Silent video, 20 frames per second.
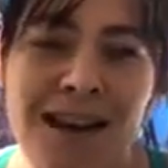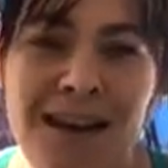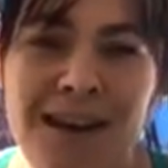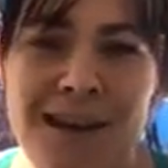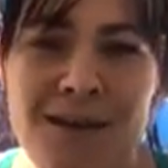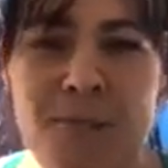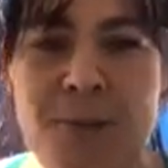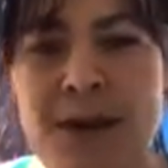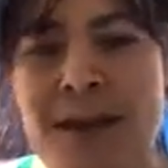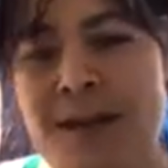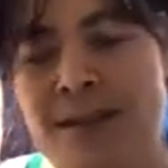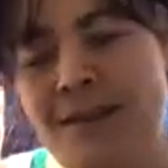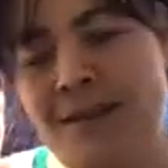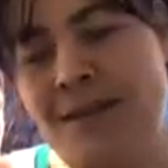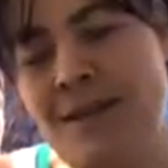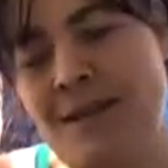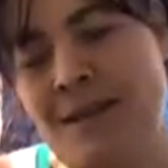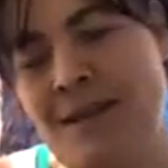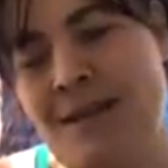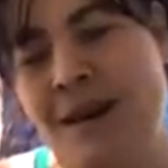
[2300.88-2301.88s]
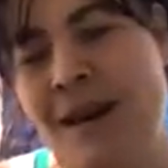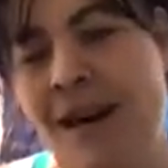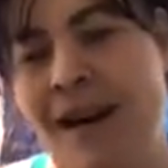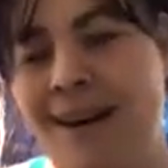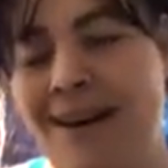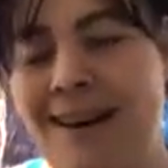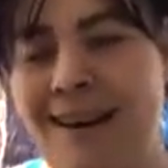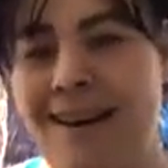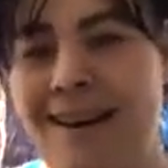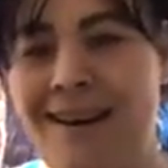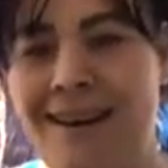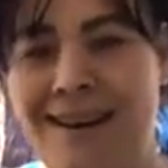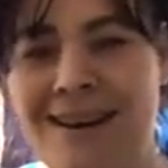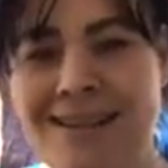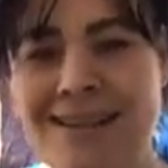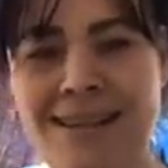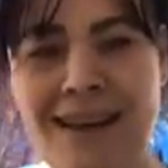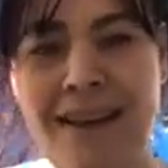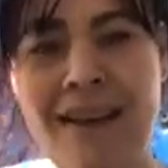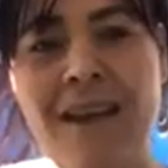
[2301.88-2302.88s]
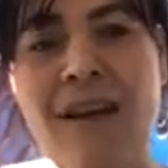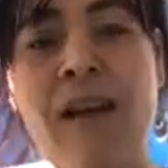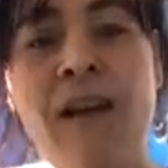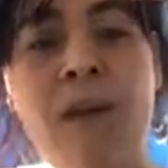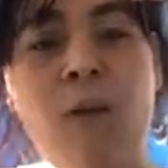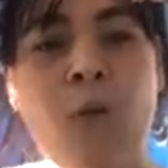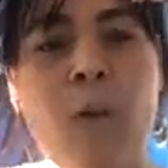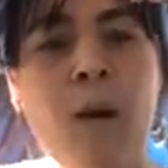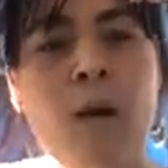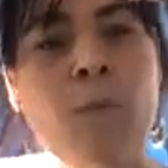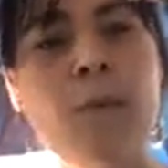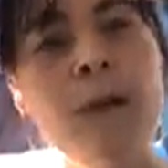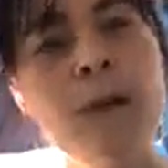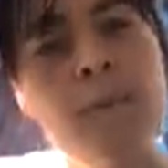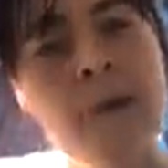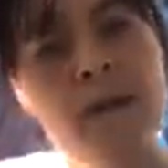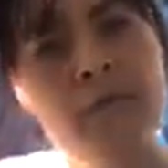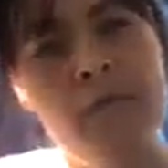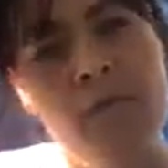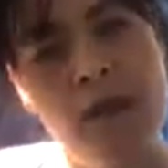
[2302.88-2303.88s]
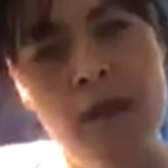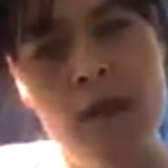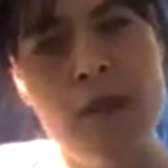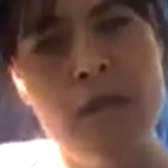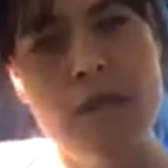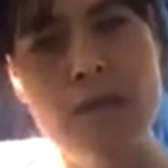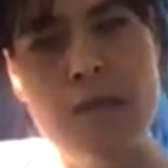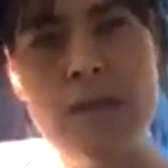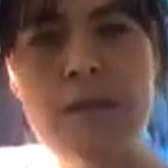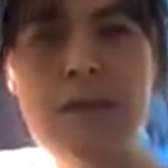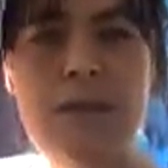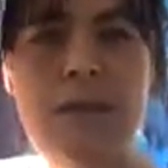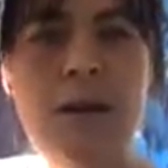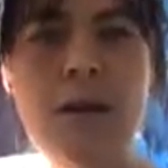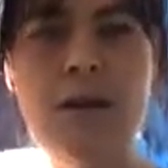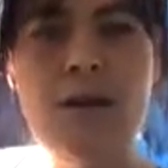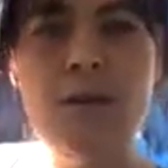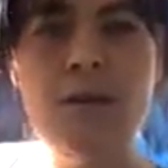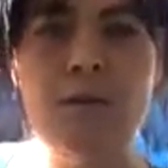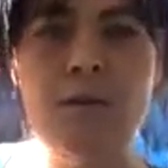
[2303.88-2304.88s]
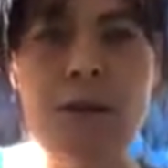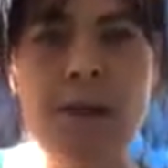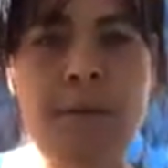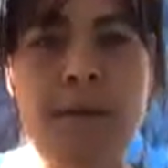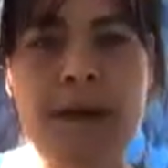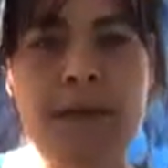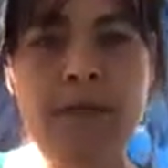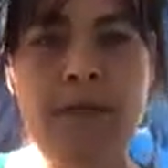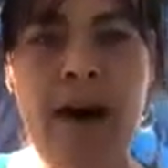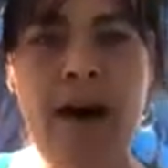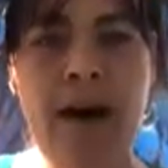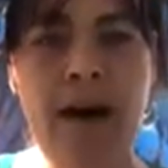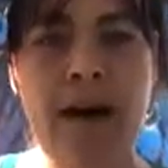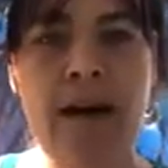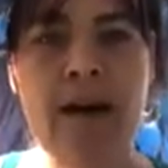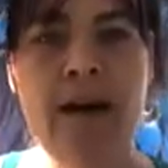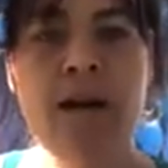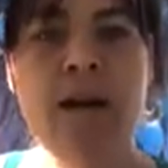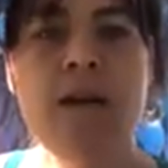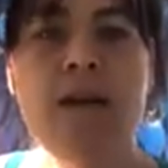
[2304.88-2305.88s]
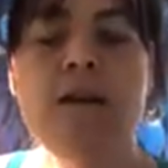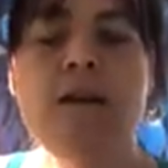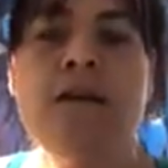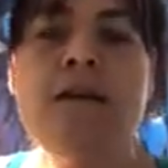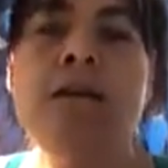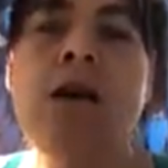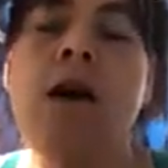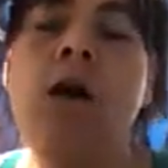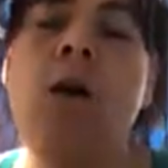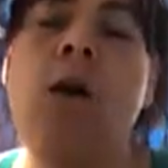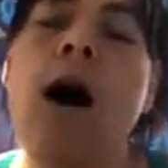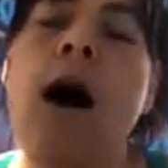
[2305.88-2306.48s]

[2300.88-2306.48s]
because you get to talking and it's like, oh, well, what about this? And oh, what about that? So,